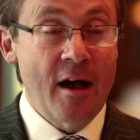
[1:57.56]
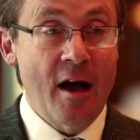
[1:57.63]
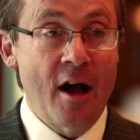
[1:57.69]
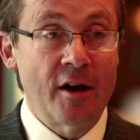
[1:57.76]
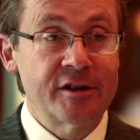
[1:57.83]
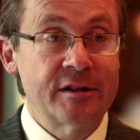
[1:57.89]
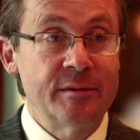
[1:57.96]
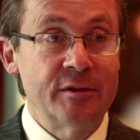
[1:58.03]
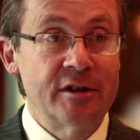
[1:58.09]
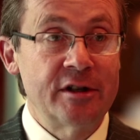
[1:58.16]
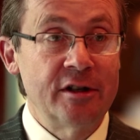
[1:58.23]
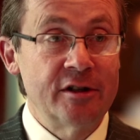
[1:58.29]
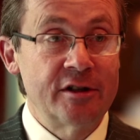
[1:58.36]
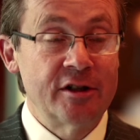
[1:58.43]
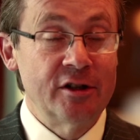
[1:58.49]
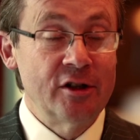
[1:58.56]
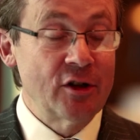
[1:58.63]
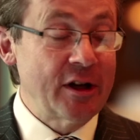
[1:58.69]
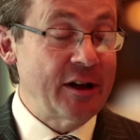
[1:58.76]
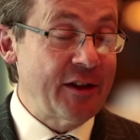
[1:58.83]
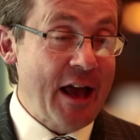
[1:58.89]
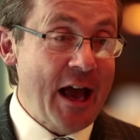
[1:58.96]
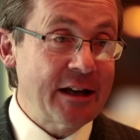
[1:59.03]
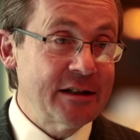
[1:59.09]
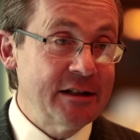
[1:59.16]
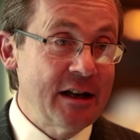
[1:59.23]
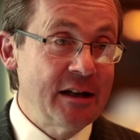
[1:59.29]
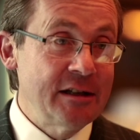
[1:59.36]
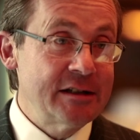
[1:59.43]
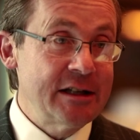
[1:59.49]
ask them to, to look at that
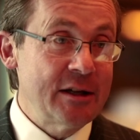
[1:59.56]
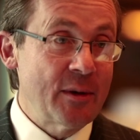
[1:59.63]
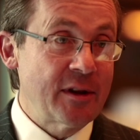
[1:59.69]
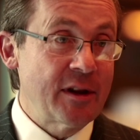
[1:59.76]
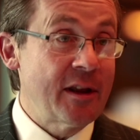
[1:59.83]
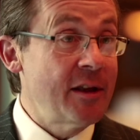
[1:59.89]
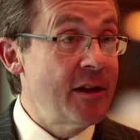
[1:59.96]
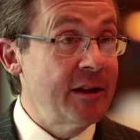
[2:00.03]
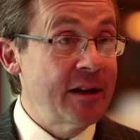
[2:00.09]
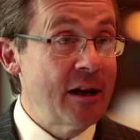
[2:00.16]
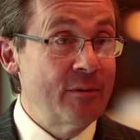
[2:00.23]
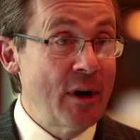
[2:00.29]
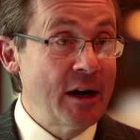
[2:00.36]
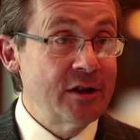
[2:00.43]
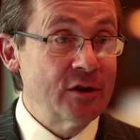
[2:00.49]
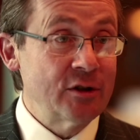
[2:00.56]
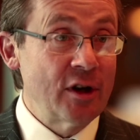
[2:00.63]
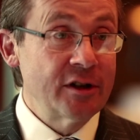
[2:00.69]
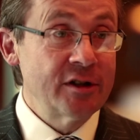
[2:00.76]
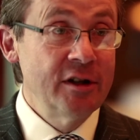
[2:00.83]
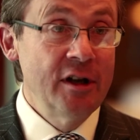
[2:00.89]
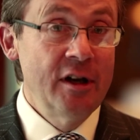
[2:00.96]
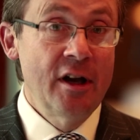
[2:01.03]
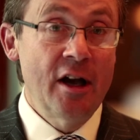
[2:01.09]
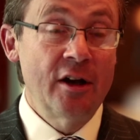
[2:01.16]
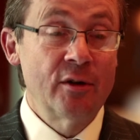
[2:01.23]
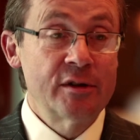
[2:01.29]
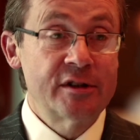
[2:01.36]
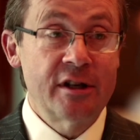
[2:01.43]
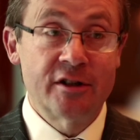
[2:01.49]
and, and see whether they think they're right or not,
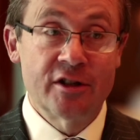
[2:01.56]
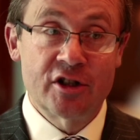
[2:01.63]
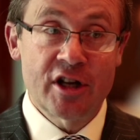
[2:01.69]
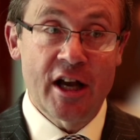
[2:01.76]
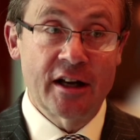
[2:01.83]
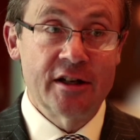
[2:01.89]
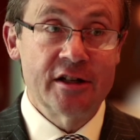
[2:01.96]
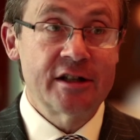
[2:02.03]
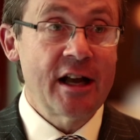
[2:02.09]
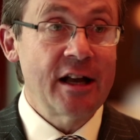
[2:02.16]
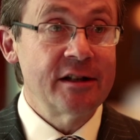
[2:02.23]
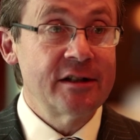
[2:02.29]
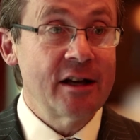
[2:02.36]
and also to challenge that